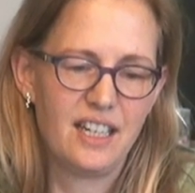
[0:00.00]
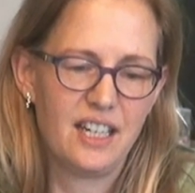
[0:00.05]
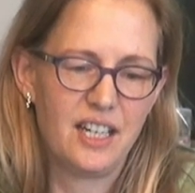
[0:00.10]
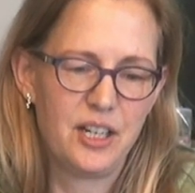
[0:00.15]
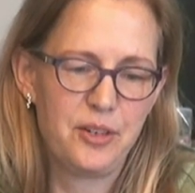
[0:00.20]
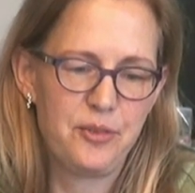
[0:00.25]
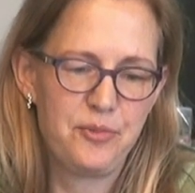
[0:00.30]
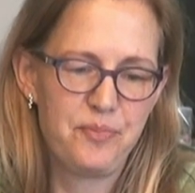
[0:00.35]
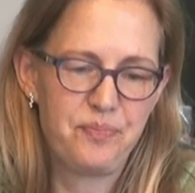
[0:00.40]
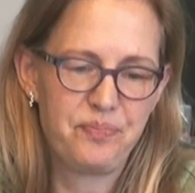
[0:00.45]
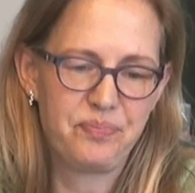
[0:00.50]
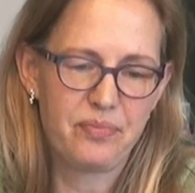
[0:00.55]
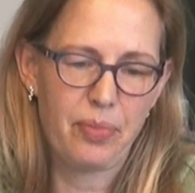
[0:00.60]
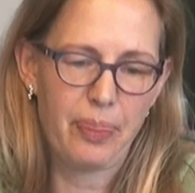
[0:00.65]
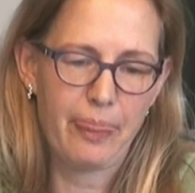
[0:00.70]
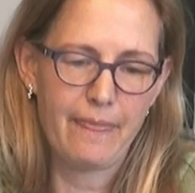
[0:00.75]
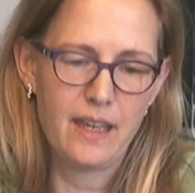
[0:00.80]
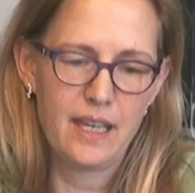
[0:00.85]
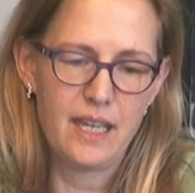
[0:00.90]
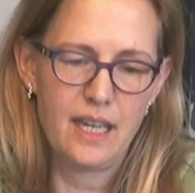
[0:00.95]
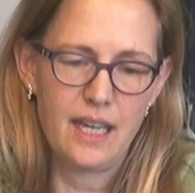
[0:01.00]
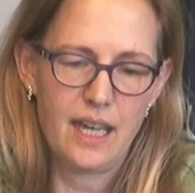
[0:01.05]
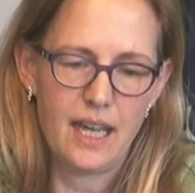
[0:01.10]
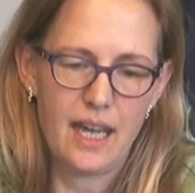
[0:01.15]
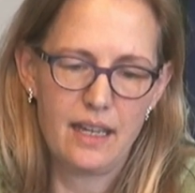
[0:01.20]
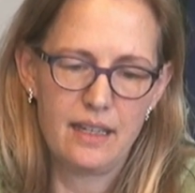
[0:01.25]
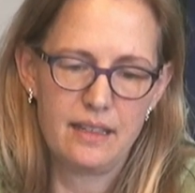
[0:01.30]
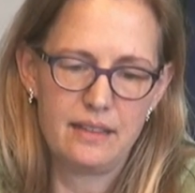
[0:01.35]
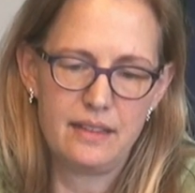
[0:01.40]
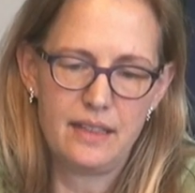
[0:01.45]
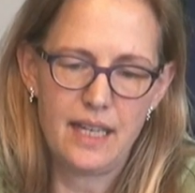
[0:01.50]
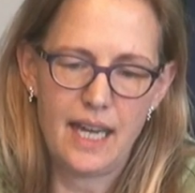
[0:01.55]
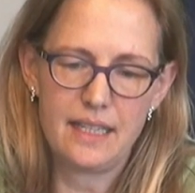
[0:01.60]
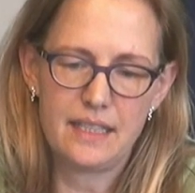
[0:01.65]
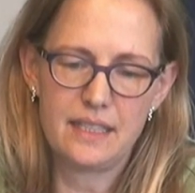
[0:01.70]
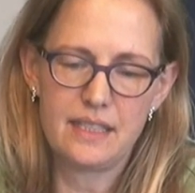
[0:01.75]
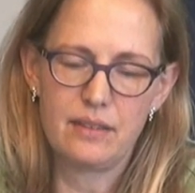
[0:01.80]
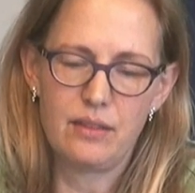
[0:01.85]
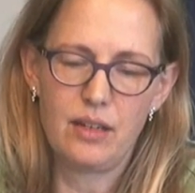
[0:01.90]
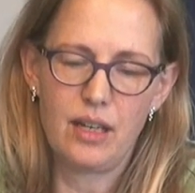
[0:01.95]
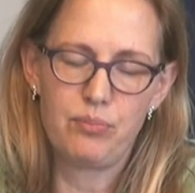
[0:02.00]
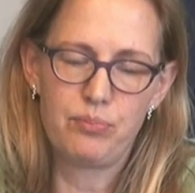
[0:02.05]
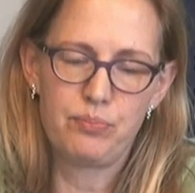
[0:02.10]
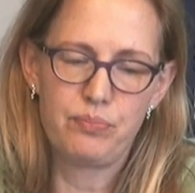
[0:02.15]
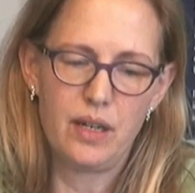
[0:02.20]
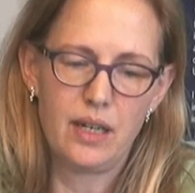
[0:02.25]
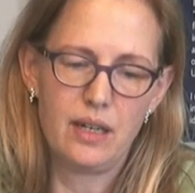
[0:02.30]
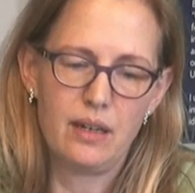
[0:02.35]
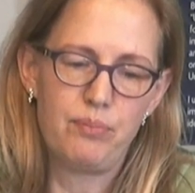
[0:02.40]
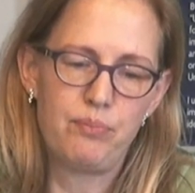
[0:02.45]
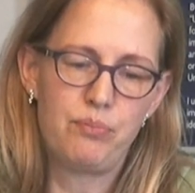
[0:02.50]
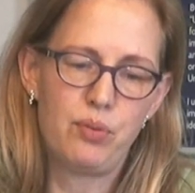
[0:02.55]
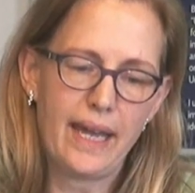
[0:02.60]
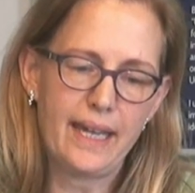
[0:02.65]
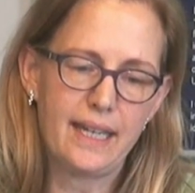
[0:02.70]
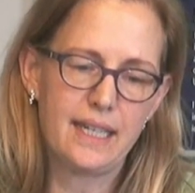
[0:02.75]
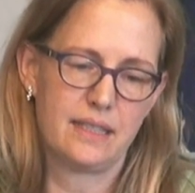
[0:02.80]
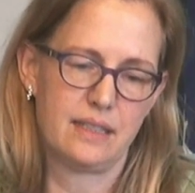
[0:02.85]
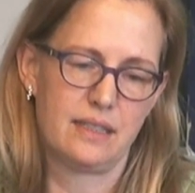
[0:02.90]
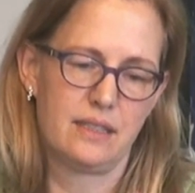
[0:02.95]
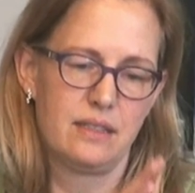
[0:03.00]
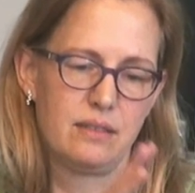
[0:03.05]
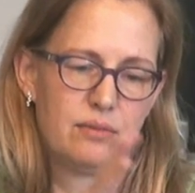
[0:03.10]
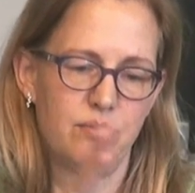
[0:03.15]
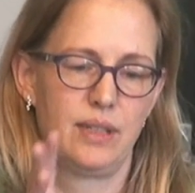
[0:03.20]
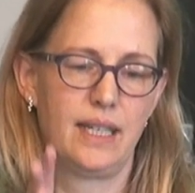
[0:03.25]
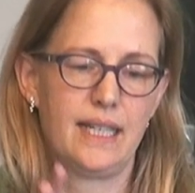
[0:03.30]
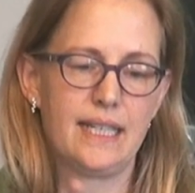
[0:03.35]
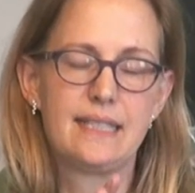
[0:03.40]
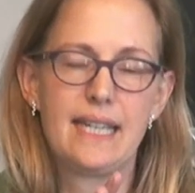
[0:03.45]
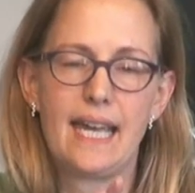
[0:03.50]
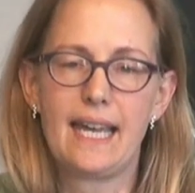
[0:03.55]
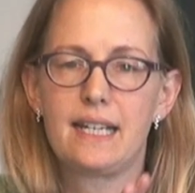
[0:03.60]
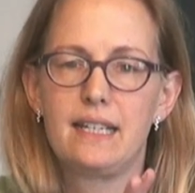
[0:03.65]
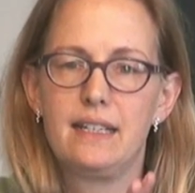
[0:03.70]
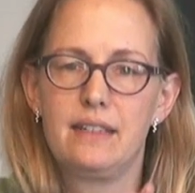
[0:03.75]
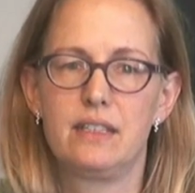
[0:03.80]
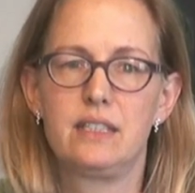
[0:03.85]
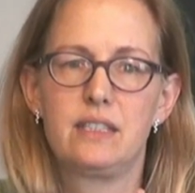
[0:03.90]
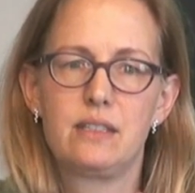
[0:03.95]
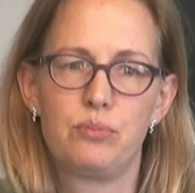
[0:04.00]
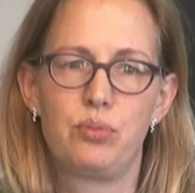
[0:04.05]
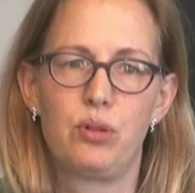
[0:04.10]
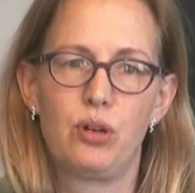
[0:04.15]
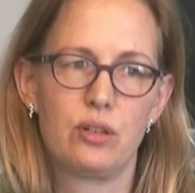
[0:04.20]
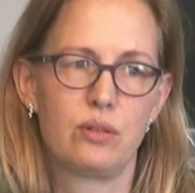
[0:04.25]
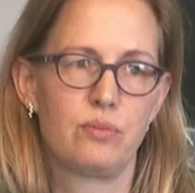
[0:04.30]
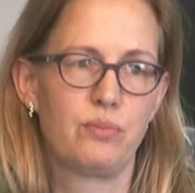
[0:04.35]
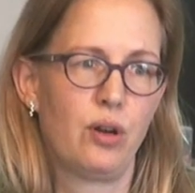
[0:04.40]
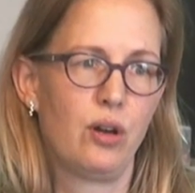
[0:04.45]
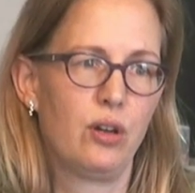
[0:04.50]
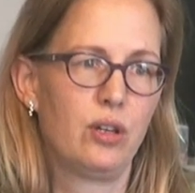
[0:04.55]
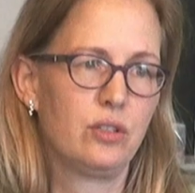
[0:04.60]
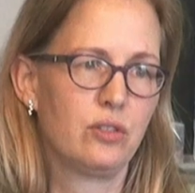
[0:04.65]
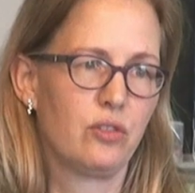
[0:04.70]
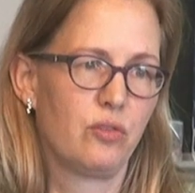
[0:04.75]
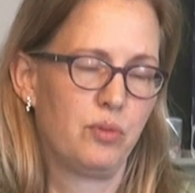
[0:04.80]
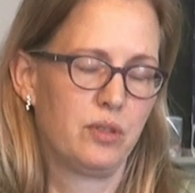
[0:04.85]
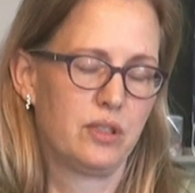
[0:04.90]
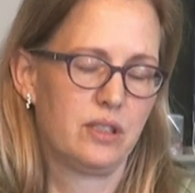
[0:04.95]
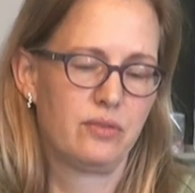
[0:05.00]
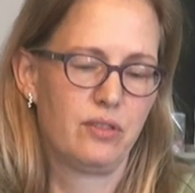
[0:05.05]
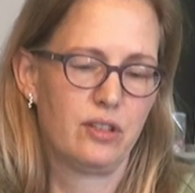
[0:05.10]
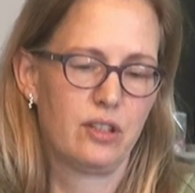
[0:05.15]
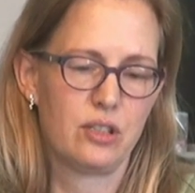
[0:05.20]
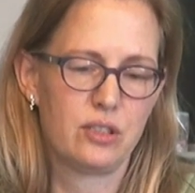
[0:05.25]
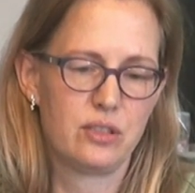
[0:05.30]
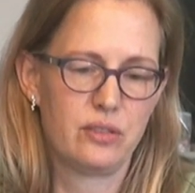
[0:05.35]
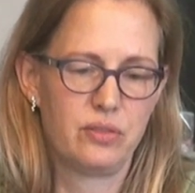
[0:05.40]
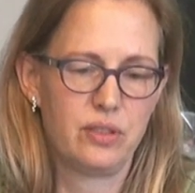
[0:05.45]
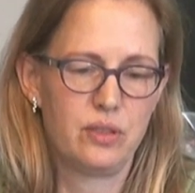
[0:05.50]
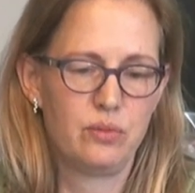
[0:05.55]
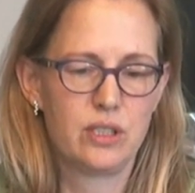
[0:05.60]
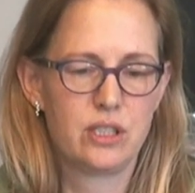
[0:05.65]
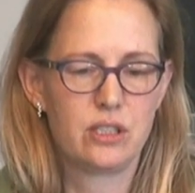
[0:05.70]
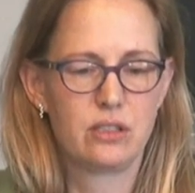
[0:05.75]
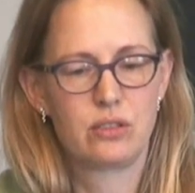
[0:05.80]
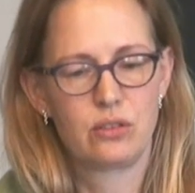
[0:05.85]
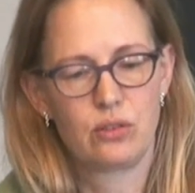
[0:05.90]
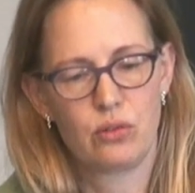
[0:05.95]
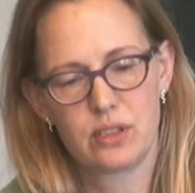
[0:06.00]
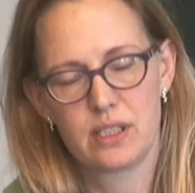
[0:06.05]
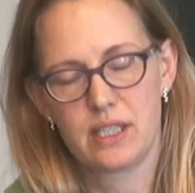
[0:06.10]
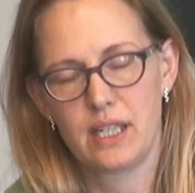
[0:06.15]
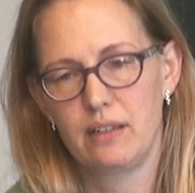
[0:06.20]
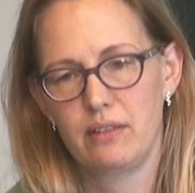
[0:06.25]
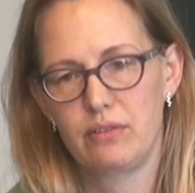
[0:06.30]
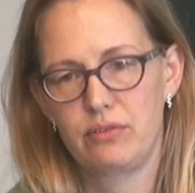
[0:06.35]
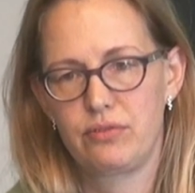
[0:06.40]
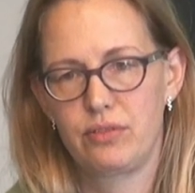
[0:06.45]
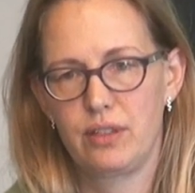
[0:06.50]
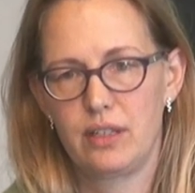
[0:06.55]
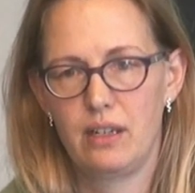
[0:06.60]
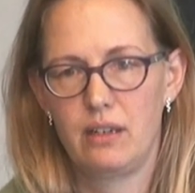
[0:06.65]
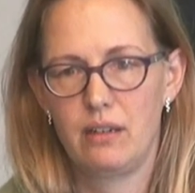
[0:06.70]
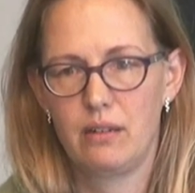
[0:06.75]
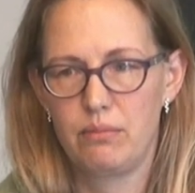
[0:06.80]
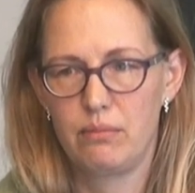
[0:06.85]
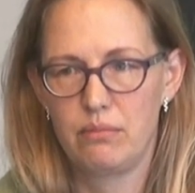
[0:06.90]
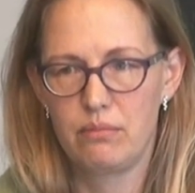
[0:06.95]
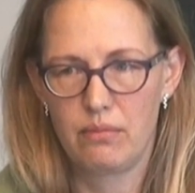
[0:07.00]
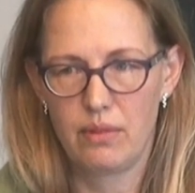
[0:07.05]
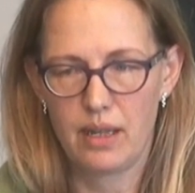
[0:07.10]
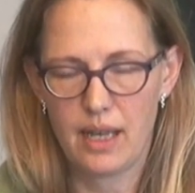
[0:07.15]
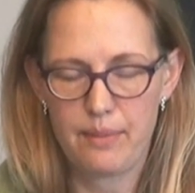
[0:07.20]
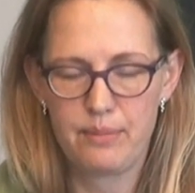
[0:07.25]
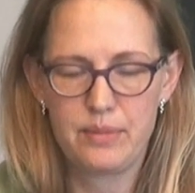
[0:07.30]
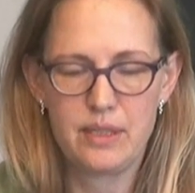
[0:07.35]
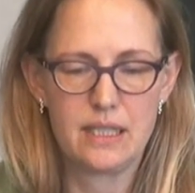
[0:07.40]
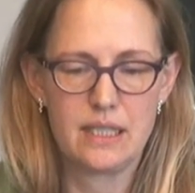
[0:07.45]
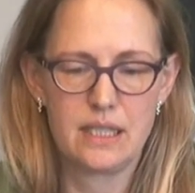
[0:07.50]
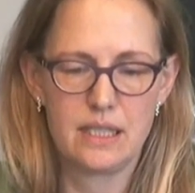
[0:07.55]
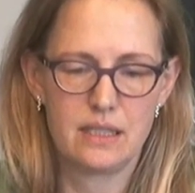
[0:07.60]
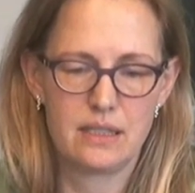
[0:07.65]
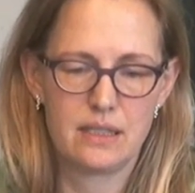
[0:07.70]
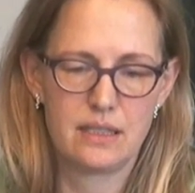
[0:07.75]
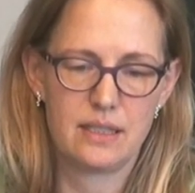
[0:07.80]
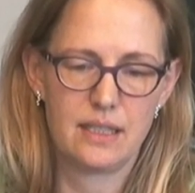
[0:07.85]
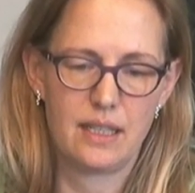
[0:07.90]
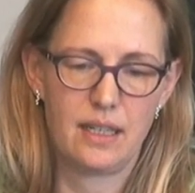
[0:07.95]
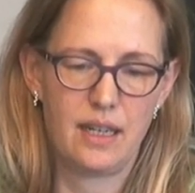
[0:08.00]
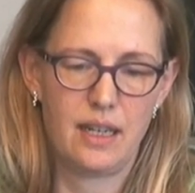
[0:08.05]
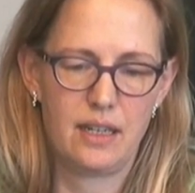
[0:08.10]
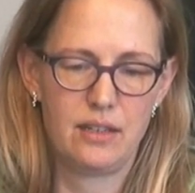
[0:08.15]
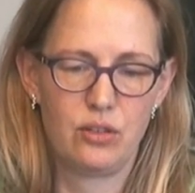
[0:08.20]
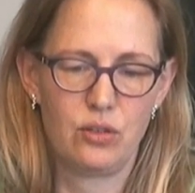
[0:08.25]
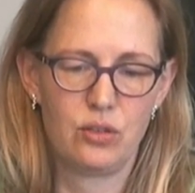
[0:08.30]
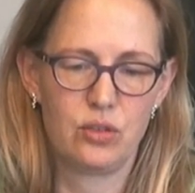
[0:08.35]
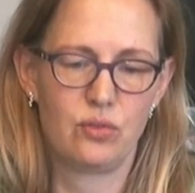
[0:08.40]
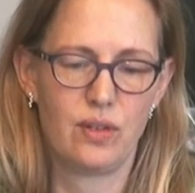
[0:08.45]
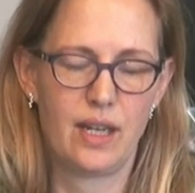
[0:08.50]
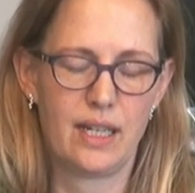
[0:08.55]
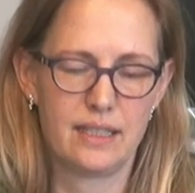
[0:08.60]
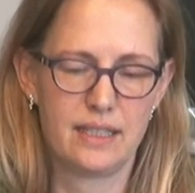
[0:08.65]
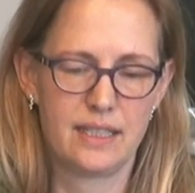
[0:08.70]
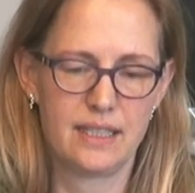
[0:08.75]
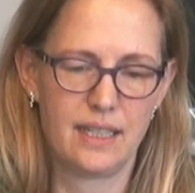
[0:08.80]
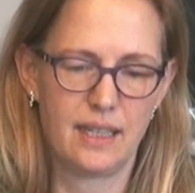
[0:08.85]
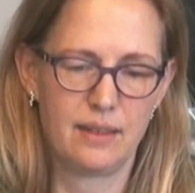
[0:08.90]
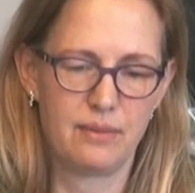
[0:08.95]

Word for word: um, that uh, bracket exactly this important point of Buddhist philosophy, which is no self, um, emptiness, and non duality.